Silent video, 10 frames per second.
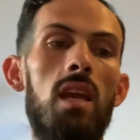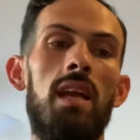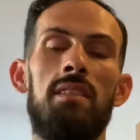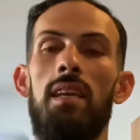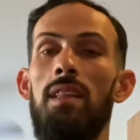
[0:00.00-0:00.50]
I
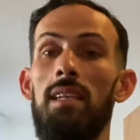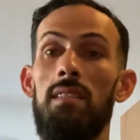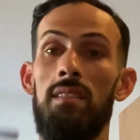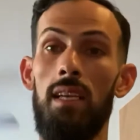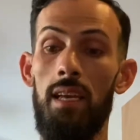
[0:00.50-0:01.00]
say that
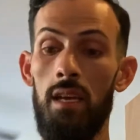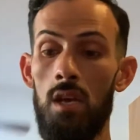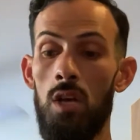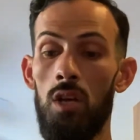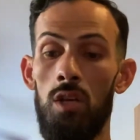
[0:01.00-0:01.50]
to say,
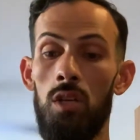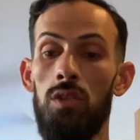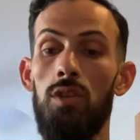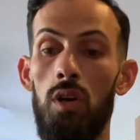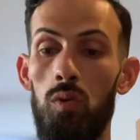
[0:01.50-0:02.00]

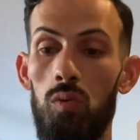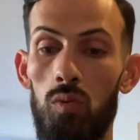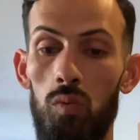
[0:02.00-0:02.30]
so